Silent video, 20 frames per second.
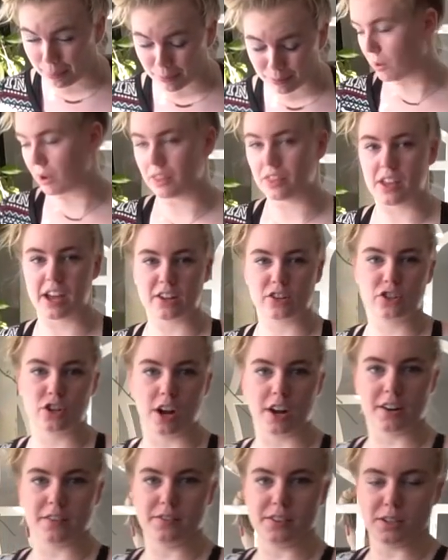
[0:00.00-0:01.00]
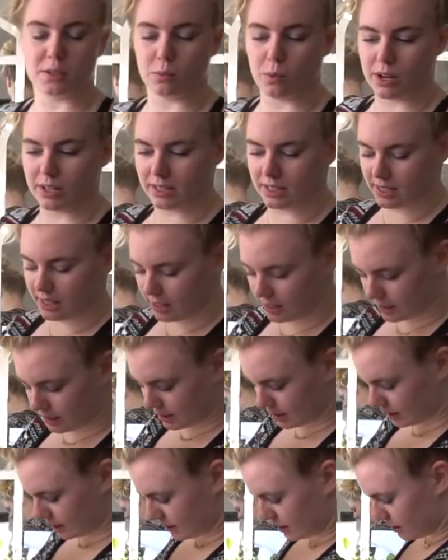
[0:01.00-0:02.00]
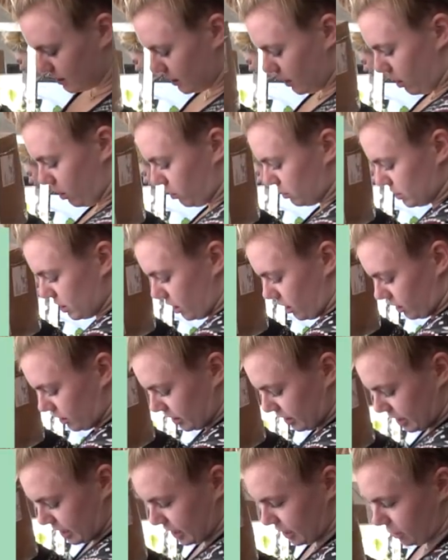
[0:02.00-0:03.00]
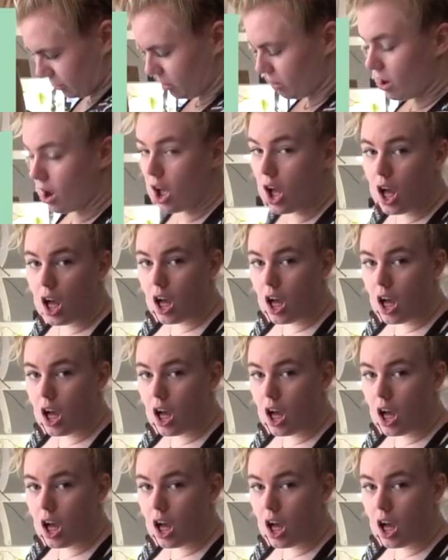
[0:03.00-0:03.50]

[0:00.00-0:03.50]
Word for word: One last shot of this onesie because it's so darn cute.